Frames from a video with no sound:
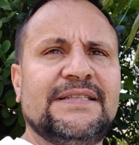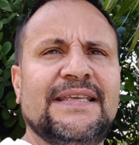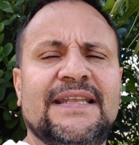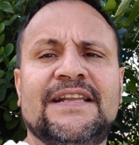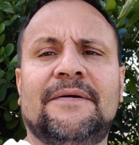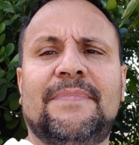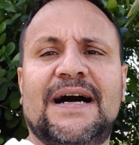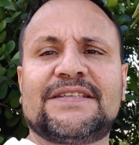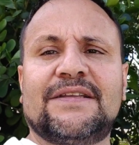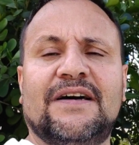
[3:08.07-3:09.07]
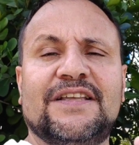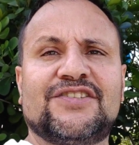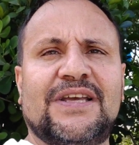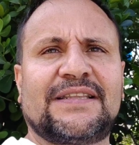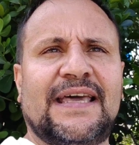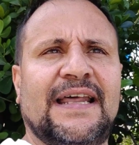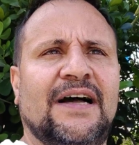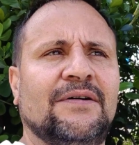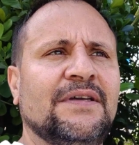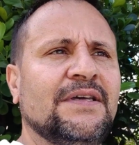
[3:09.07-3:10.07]
Did an unboxing on it. Check that
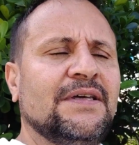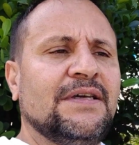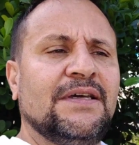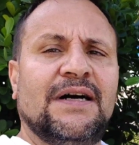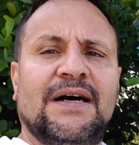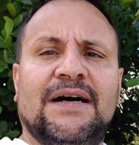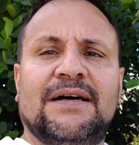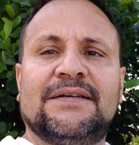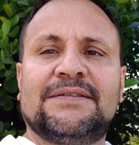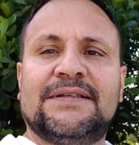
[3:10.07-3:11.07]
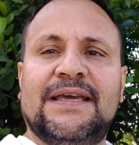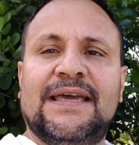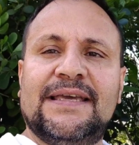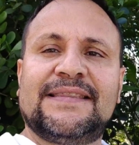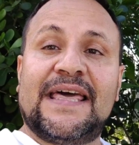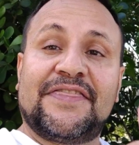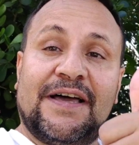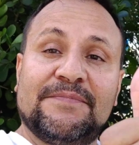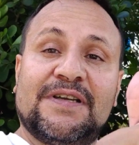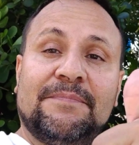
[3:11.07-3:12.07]
out. Hit that
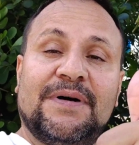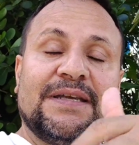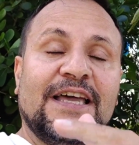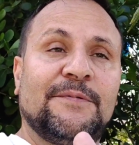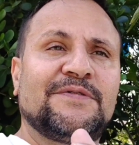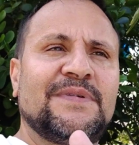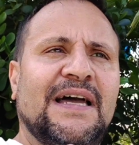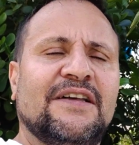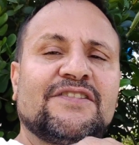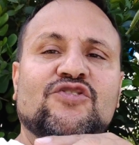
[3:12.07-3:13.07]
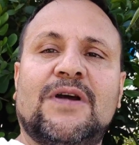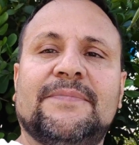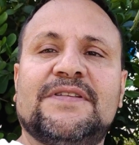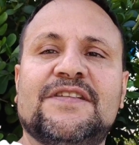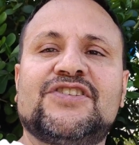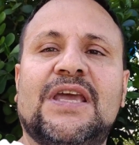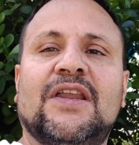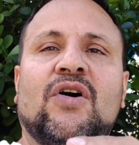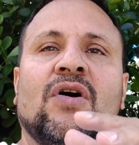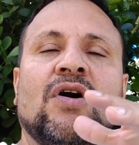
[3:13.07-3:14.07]
thumbs up button. Helps me out. Subscribe to the
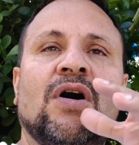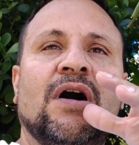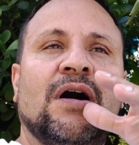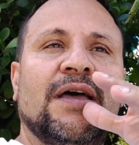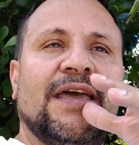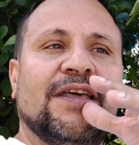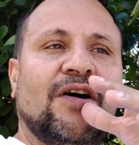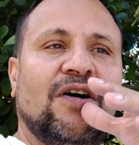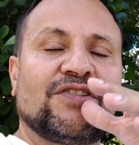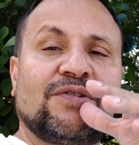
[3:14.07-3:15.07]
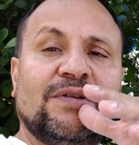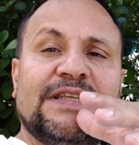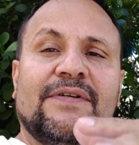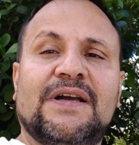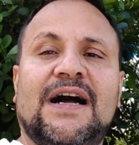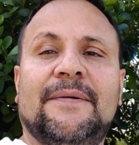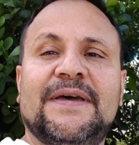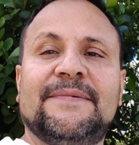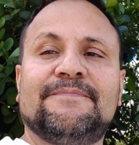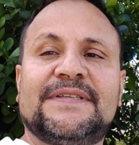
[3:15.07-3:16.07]
channel. And also leave a
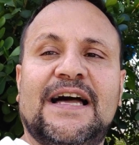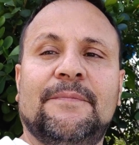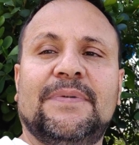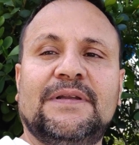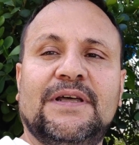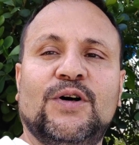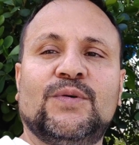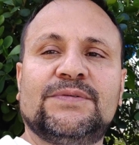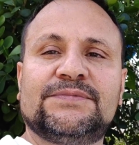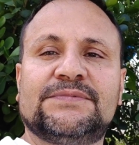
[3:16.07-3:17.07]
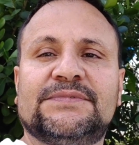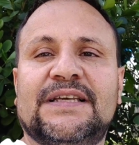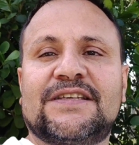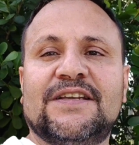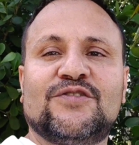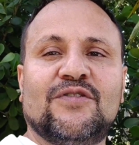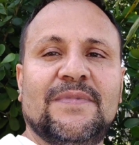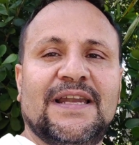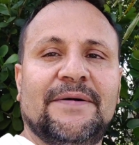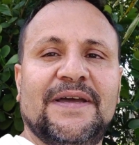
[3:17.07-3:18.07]
comment down below. That's going to do it,
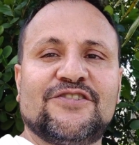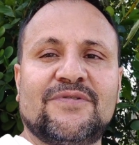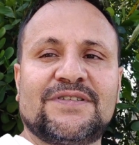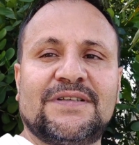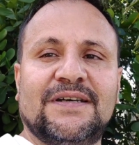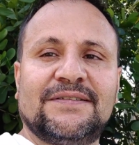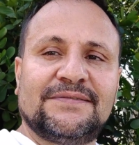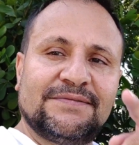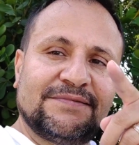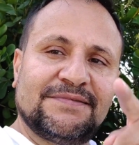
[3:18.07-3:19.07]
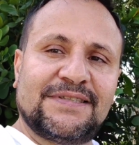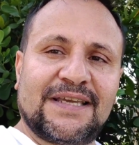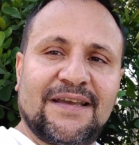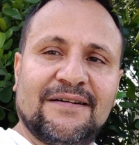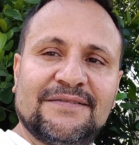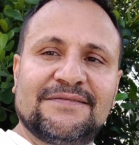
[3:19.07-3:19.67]
man. I'm Android Stud. Take care.